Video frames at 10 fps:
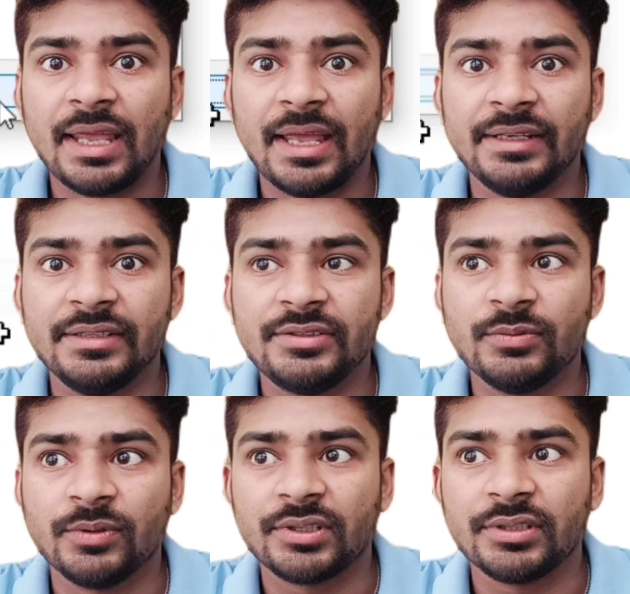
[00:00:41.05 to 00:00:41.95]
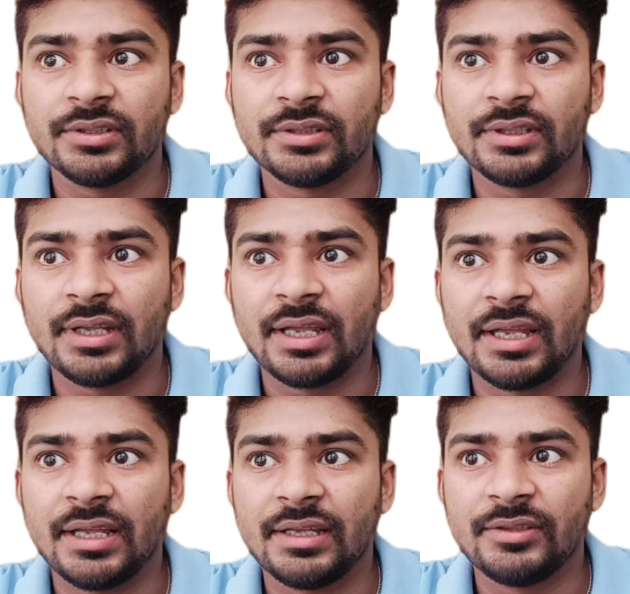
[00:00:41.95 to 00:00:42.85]
and hit OK,
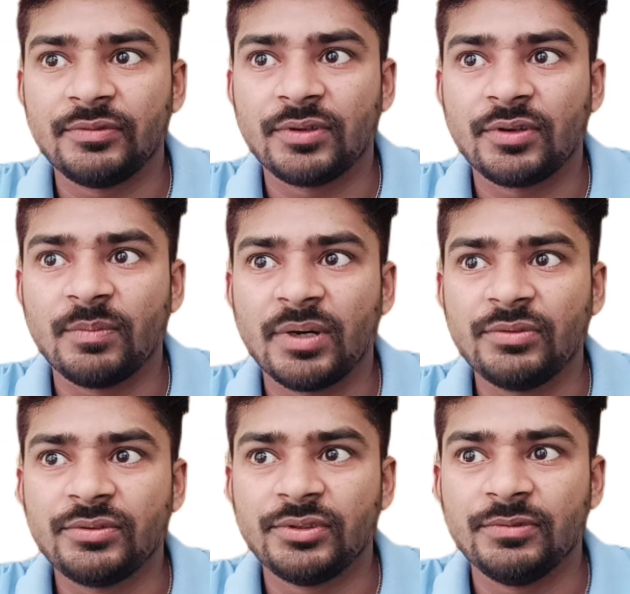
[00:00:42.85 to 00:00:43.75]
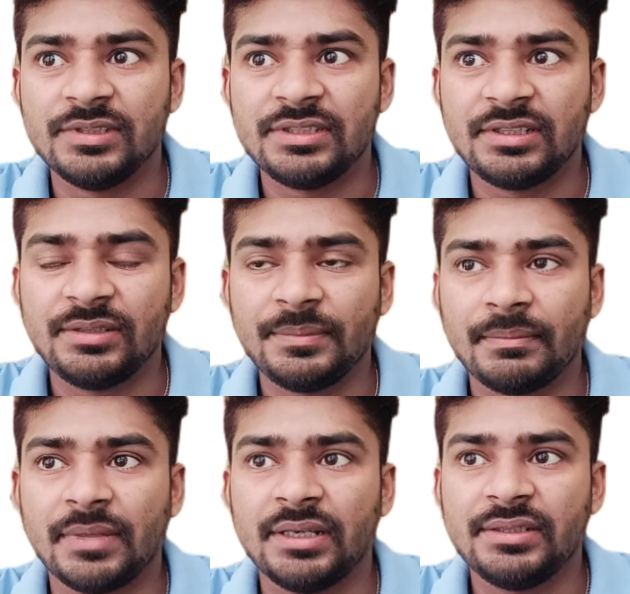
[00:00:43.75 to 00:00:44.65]
and if you come out you will see
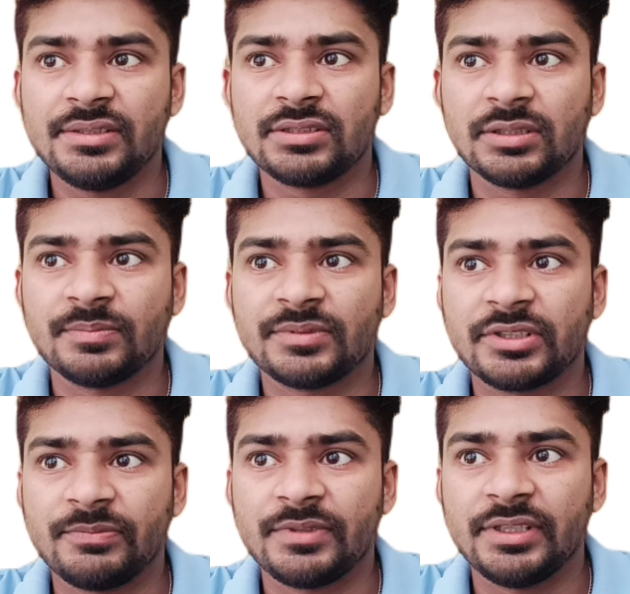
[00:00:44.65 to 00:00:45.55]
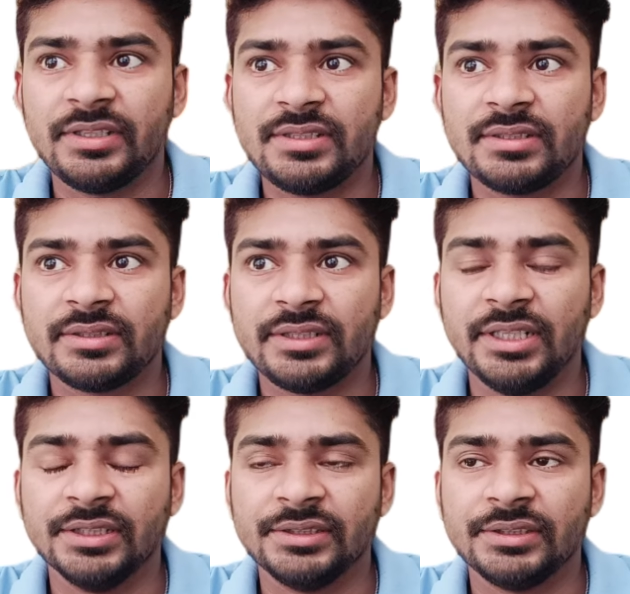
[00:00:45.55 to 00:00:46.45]
my subscript is
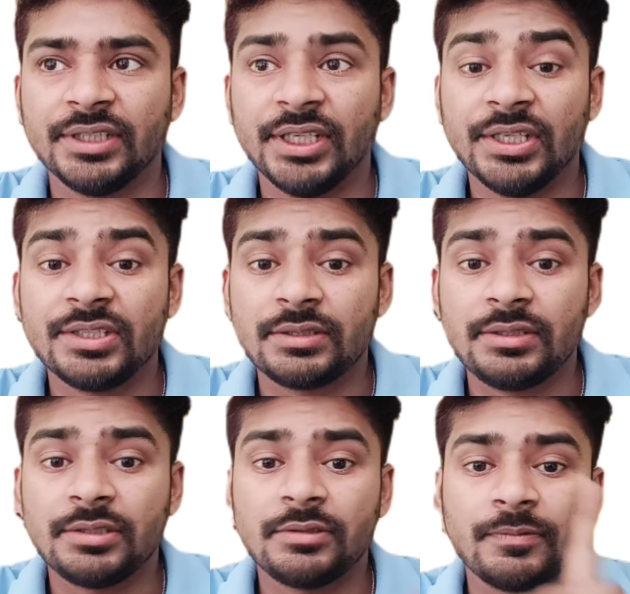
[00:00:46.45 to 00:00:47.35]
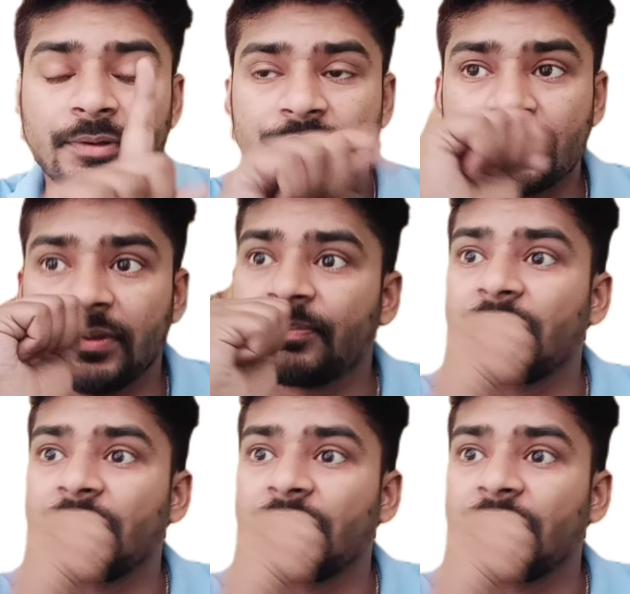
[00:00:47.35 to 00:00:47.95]
done. So this is the first way,